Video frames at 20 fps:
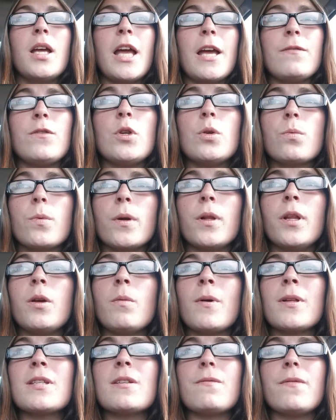If you really
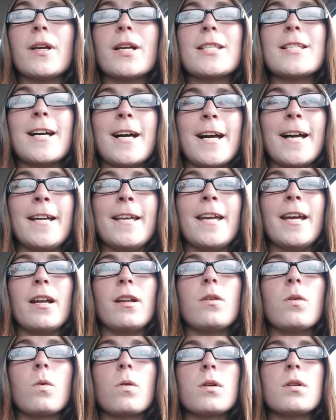want to fix a
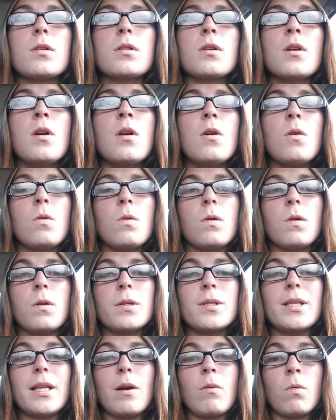high-headed horse, or a
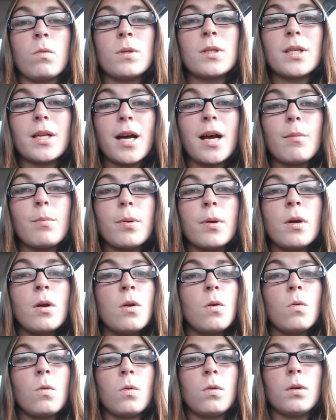horse that won't stop,
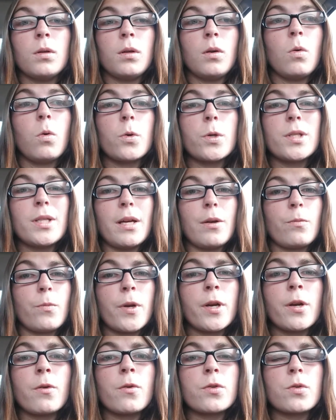or a horse that
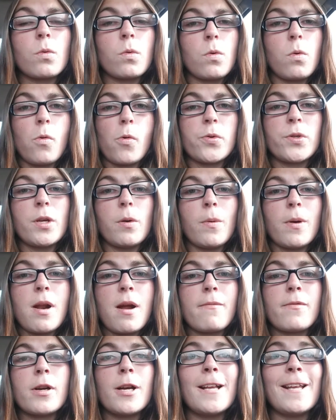rears, or a horse that
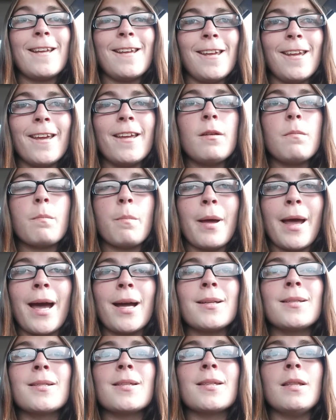whatever, get
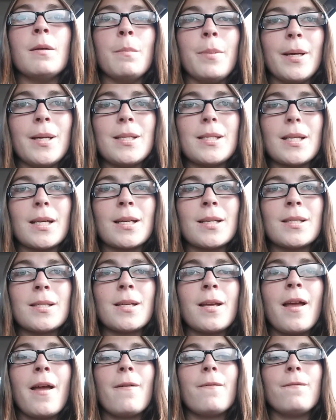back to the basics,